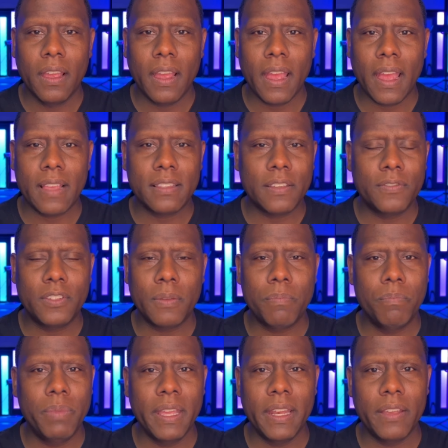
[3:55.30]
as if to
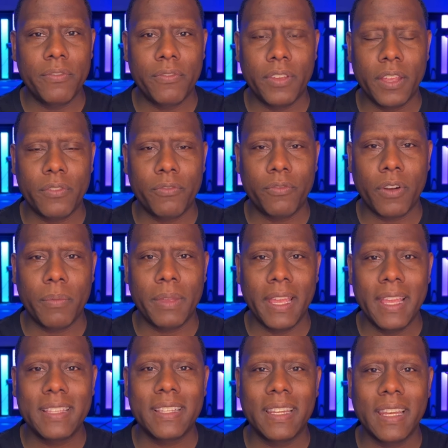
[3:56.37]
benefit from
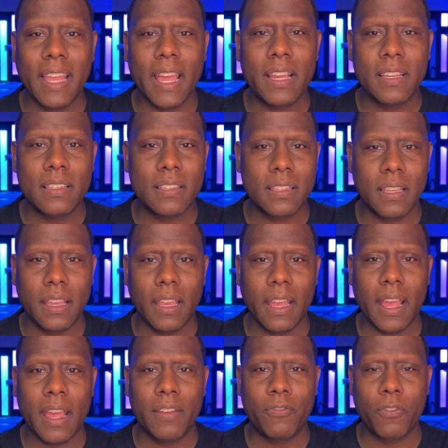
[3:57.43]
his legacy
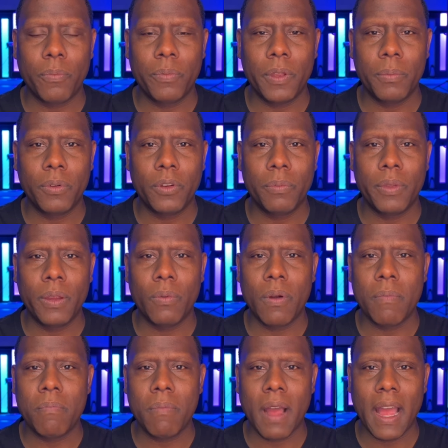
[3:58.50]
and for people to be
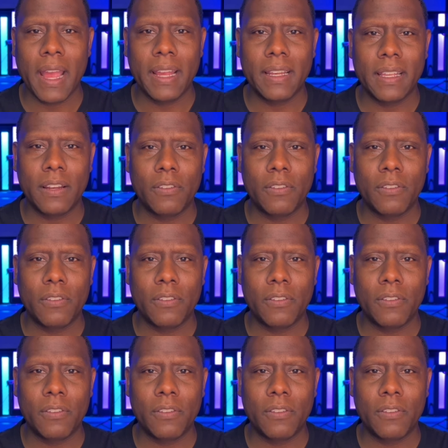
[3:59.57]
reminded